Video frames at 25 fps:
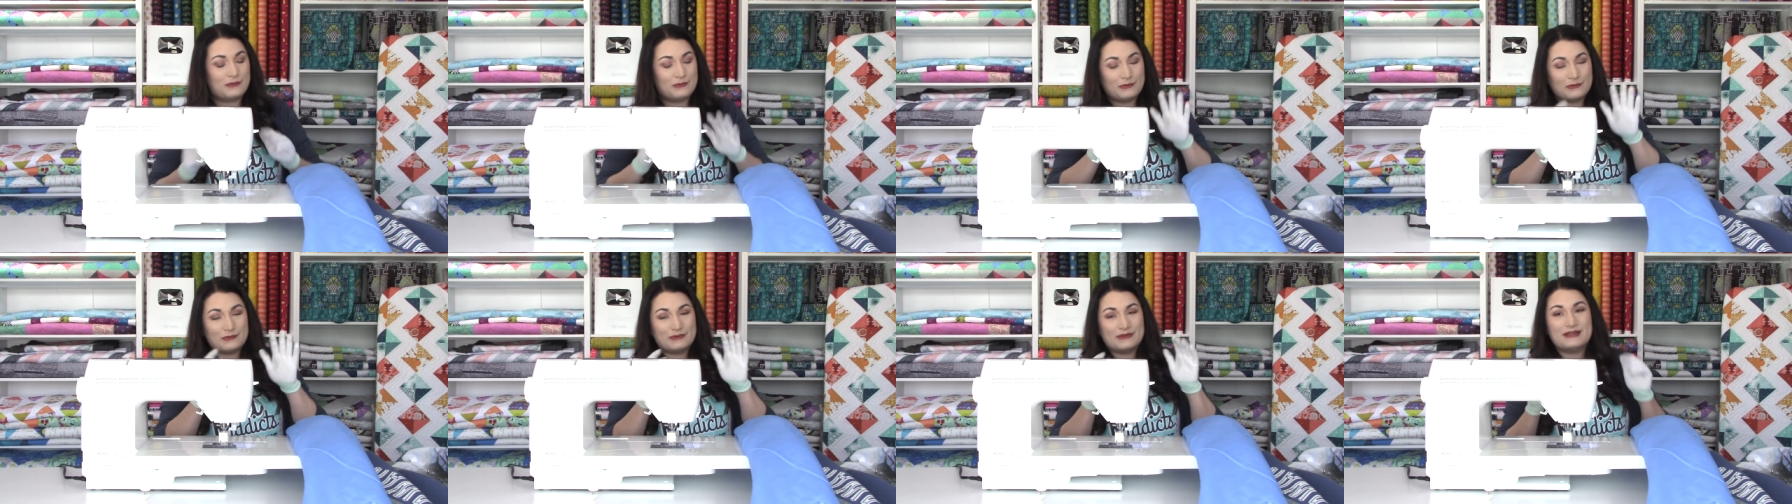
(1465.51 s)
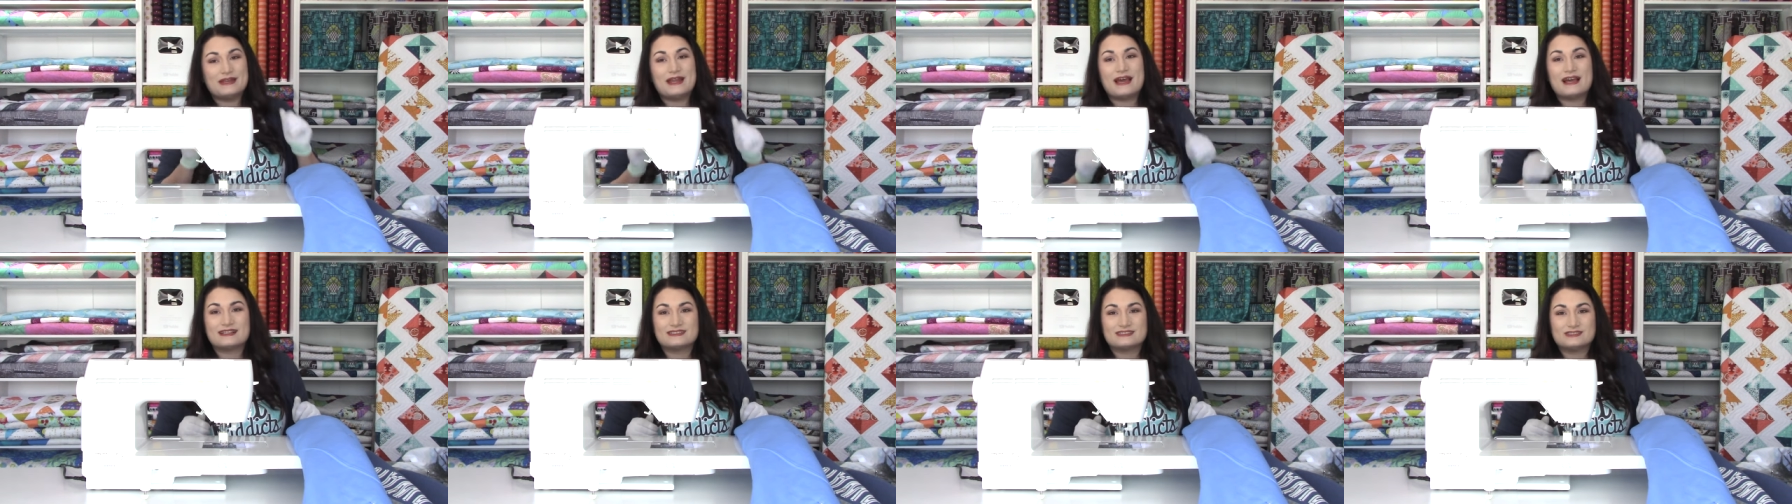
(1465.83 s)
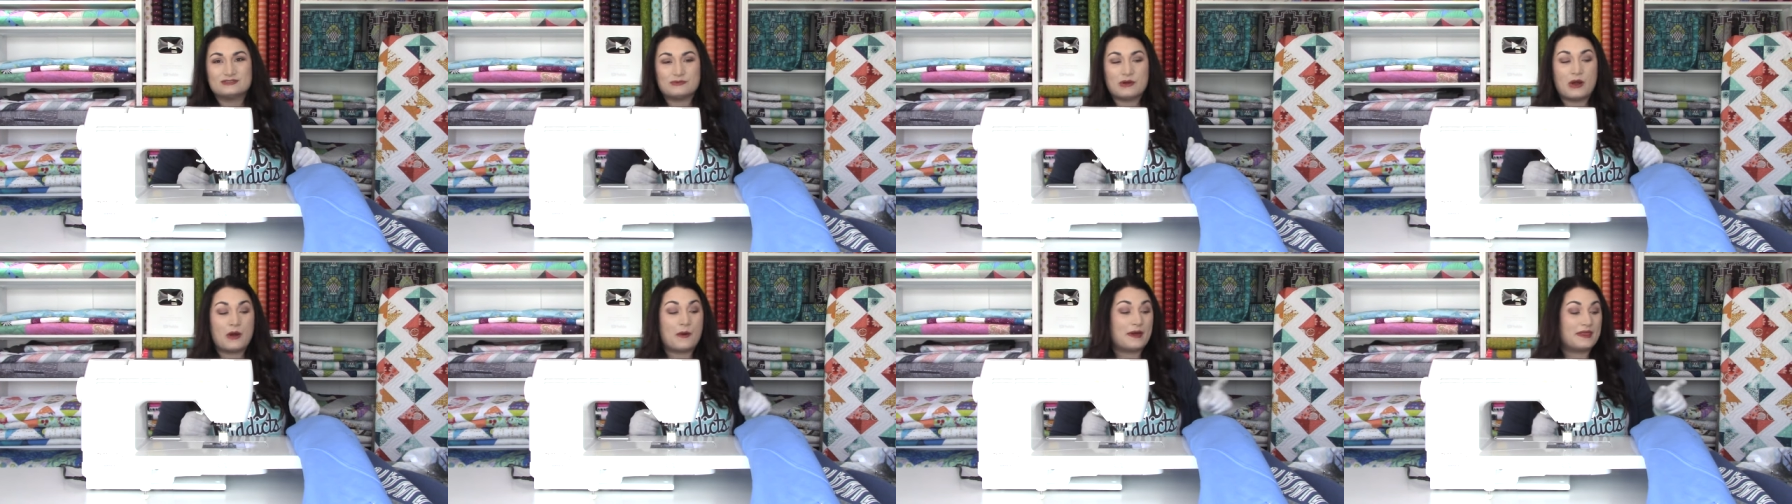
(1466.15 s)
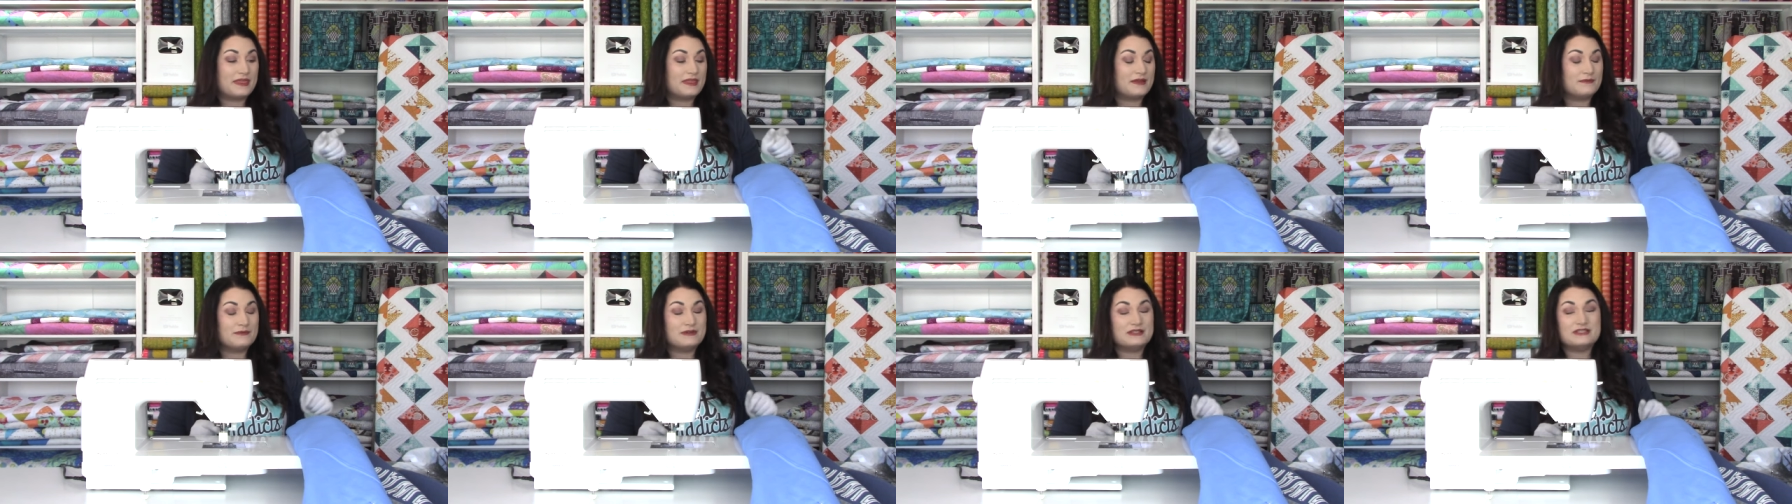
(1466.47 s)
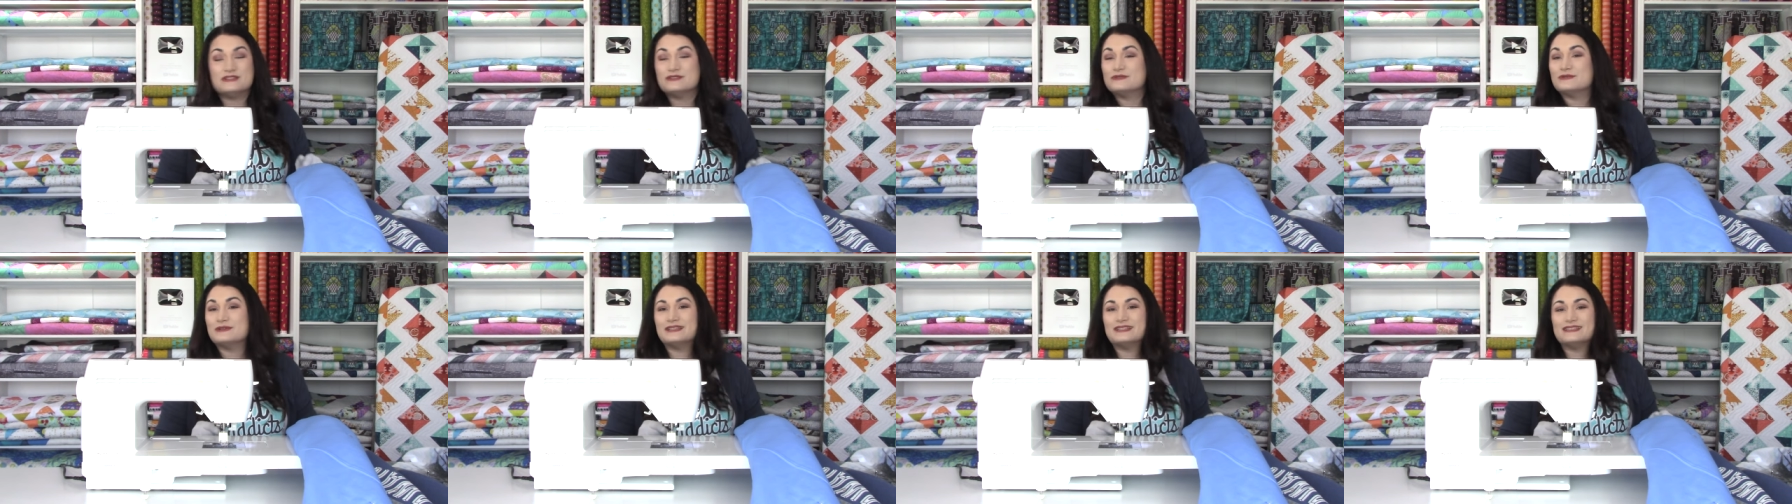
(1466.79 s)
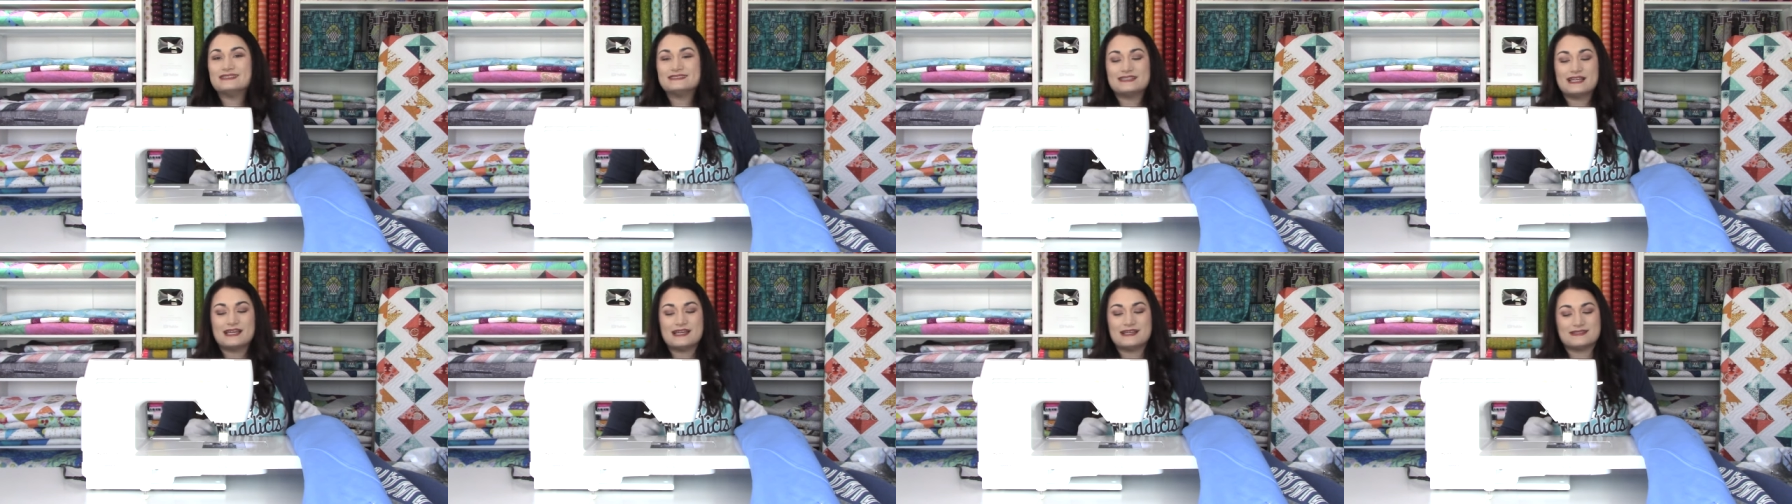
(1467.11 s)
through the next row. I think we do in
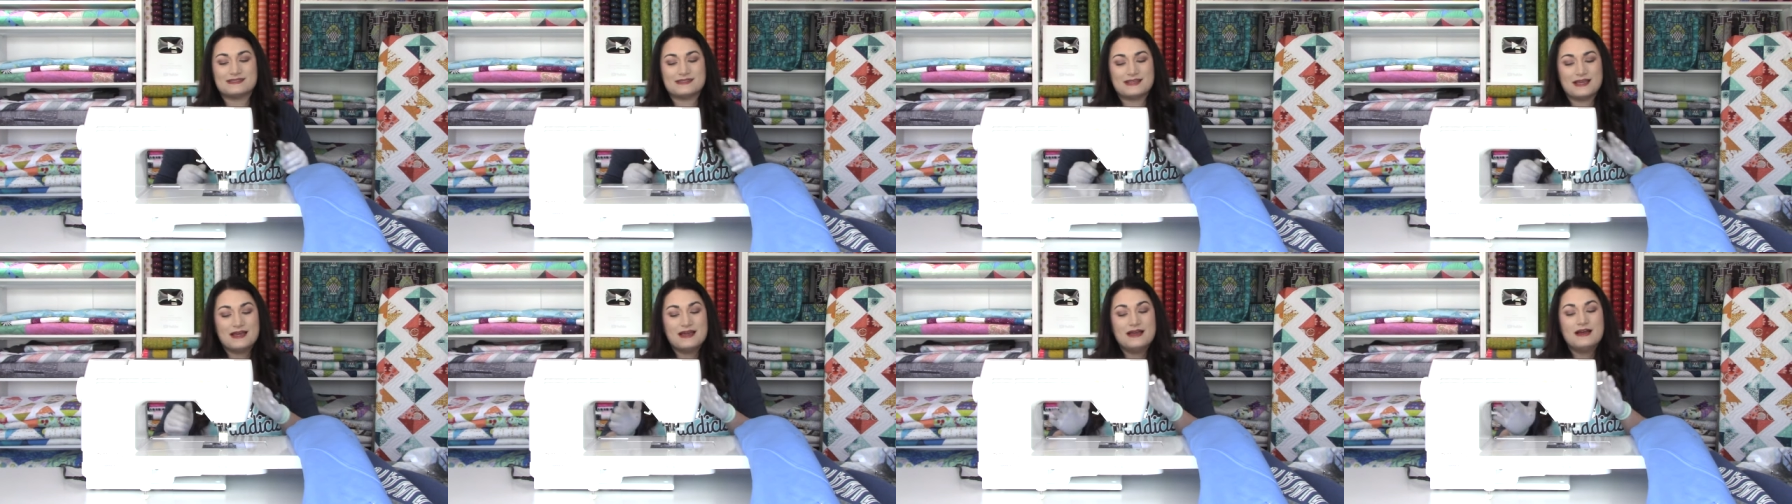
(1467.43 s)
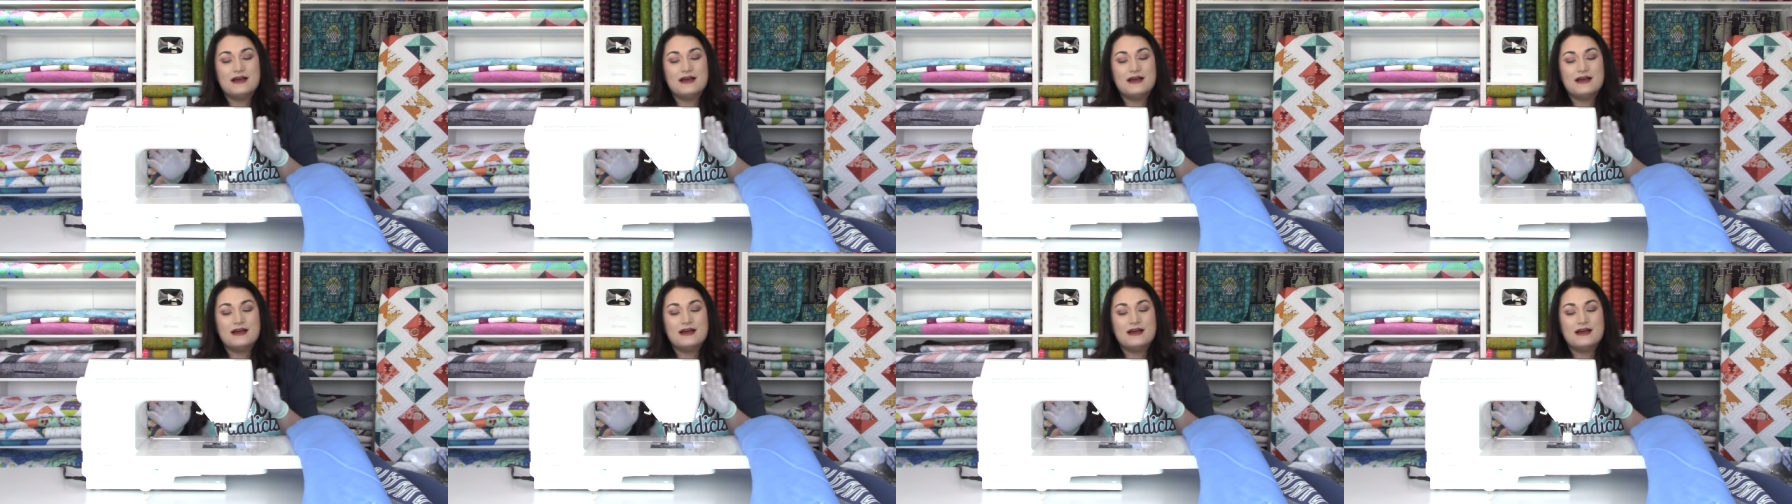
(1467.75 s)
this case.